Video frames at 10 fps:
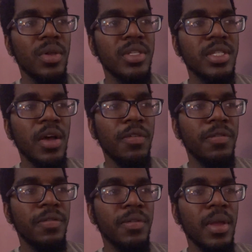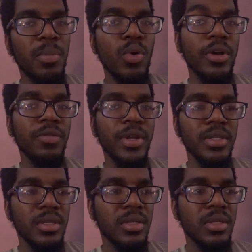self-important
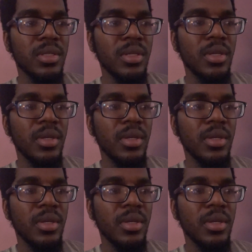reasons.